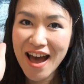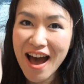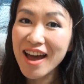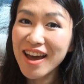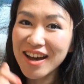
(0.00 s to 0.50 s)

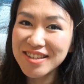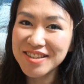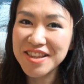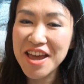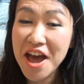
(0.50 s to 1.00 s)
Hi guys,
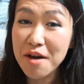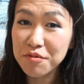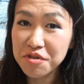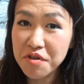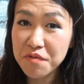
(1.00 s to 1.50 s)
today I'm
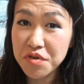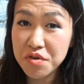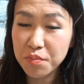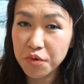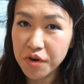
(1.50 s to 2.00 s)
going to
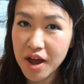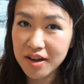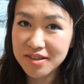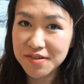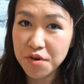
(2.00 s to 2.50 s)
review a
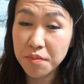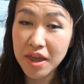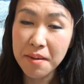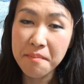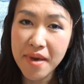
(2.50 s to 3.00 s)
product from
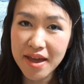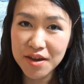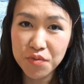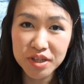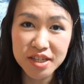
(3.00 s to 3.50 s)

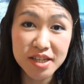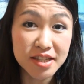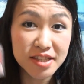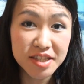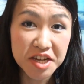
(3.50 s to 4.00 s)
CANMAKE, which
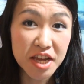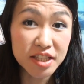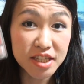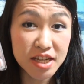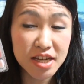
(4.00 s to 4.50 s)
is Cheek
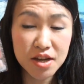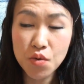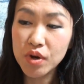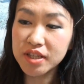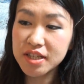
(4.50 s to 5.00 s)
and Cheek,
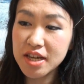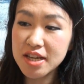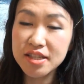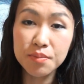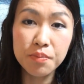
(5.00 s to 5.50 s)
which
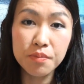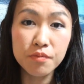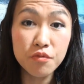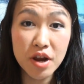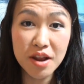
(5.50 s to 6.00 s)
is a
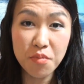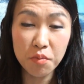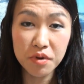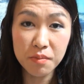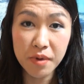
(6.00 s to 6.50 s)
really
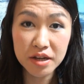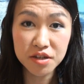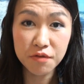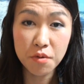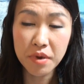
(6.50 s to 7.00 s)
popular
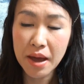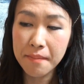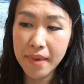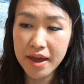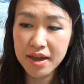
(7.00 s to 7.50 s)
blusher from
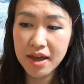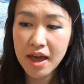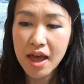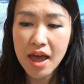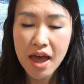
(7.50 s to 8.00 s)
CANMAKE.
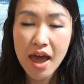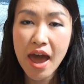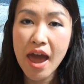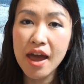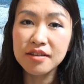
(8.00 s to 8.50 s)

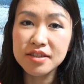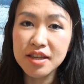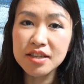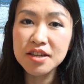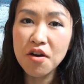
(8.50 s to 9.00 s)
And
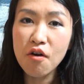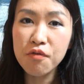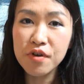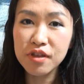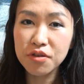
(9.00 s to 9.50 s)
starting
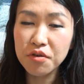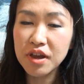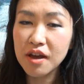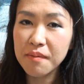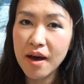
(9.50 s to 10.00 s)
off with
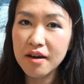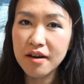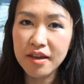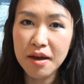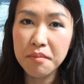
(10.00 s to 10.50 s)
talking
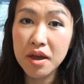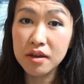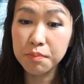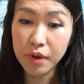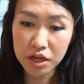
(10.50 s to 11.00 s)
about
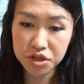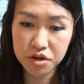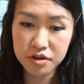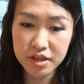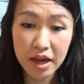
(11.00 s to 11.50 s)
CANMAKE
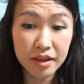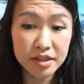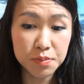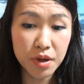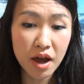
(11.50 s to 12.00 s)
blushers, and
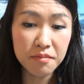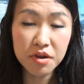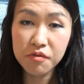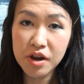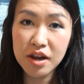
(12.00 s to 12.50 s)
it's
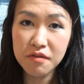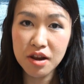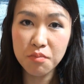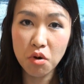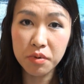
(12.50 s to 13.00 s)
becoming
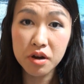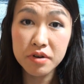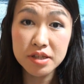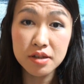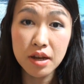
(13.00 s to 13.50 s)
really popular
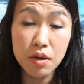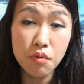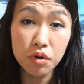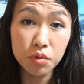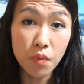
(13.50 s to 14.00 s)
recently
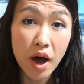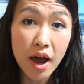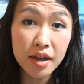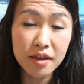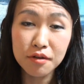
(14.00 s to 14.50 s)

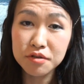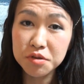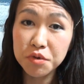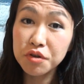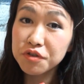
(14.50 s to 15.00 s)
worldwide, and
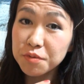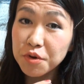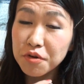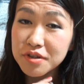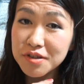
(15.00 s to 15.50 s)
lots of
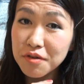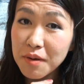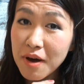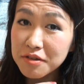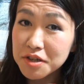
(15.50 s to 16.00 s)
YouTube girls talk
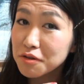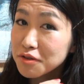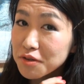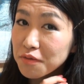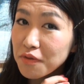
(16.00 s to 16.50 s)
about it,
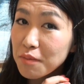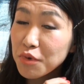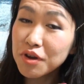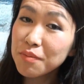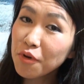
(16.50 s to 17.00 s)
lots of
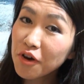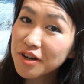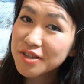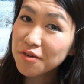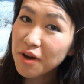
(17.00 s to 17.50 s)
beauty
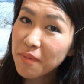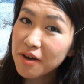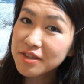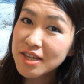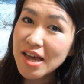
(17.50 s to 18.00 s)
bloggers talk
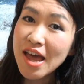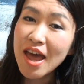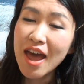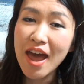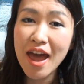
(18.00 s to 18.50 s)
about it,
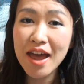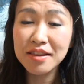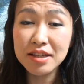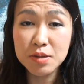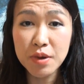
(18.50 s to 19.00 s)

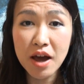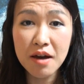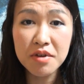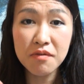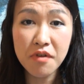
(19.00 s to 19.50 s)
and it's
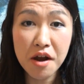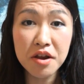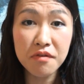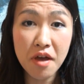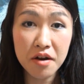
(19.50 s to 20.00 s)
becoming
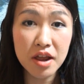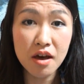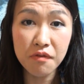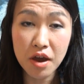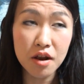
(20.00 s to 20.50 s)
very
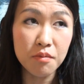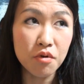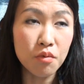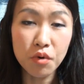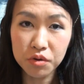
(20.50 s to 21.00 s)

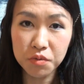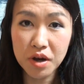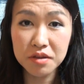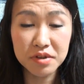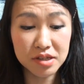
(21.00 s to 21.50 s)
available
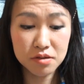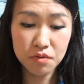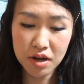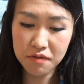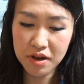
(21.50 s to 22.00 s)
worldwide, which
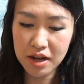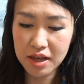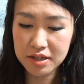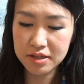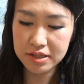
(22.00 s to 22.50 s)
is really
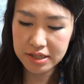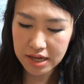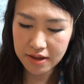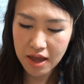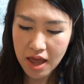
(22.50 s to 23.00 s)
nice to see.